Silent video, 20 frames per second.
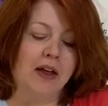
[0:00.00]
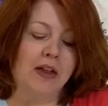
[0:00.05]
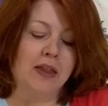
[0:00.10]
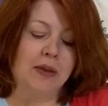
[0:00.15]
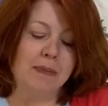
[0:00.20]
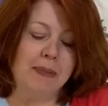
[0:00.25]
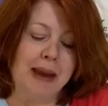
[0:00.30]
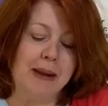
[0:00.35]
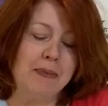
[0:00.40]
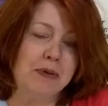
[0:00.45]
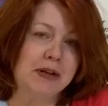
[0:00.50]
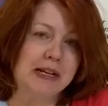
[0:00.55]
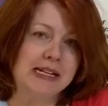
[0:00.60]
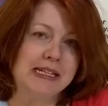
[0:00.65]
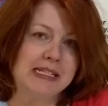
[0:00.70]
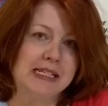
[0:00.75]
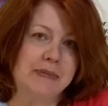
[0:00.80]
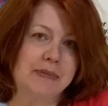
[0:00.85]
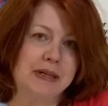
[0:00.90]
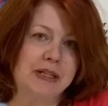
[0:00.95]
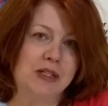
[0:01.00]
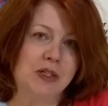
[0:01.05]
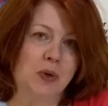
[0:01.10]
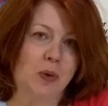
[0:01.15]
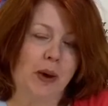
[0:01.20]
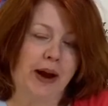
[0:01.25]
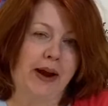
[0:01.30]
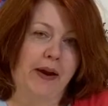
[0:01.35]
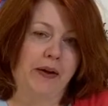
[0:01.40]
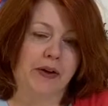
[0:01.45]
The paper needs to be
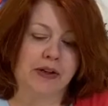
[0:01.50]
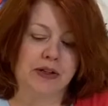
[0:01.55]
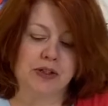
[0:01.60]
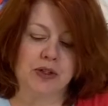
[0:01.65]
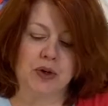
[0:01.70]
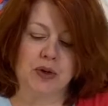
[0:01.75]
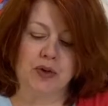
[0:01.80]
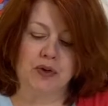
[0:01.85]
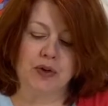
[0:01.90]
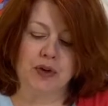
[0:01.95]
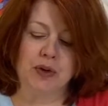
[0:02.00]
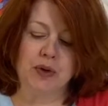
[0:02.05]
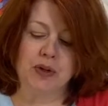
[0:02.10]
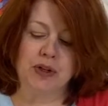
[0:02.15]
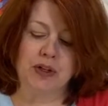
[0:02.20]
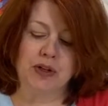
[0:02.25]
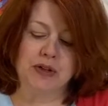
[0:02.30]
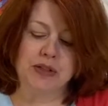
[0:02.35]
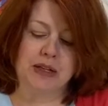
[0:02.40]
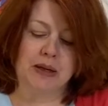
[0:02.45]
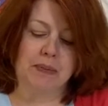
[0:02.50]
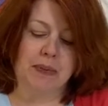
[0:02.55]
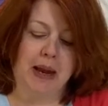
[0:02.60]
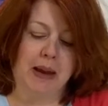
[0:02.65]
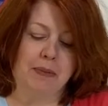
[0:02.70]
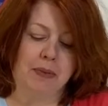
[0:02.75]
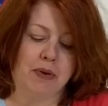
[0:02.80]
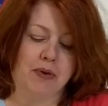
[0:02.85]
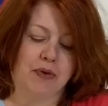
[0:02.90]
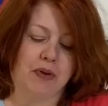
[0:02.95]
square, so if you are using
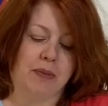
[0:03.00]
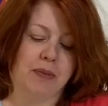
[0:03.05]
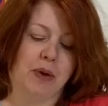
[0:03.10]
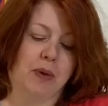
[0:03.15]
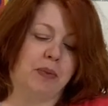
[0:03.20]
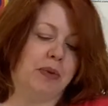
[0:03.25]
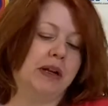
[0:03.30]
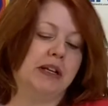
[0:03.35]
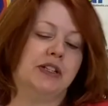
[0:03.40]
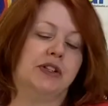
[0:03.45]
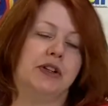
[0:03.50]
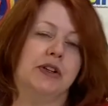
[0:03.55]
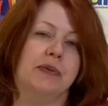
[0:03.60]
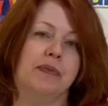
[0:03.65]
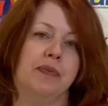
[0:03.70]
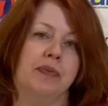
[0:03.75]
paper from your printer,